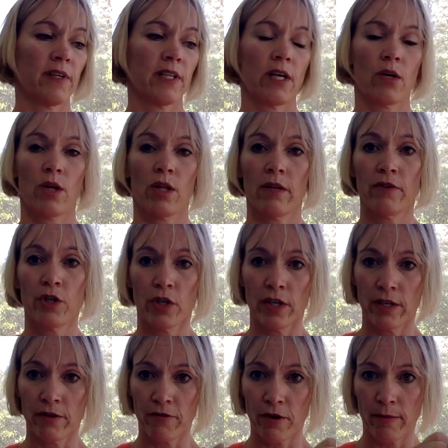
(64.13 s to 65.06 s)
fill out all of your
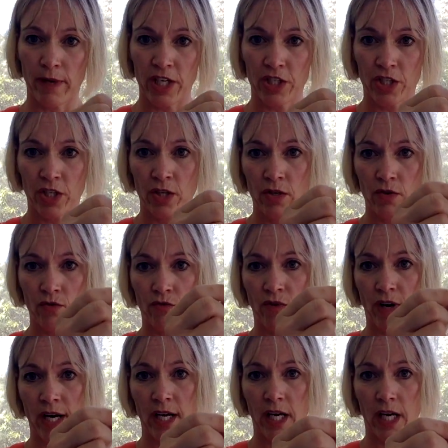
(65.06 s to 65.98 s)
information
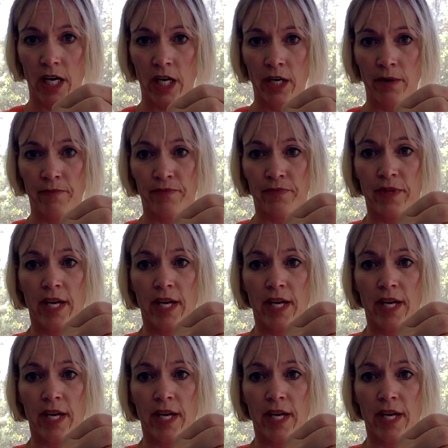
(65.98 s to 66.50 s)
right here,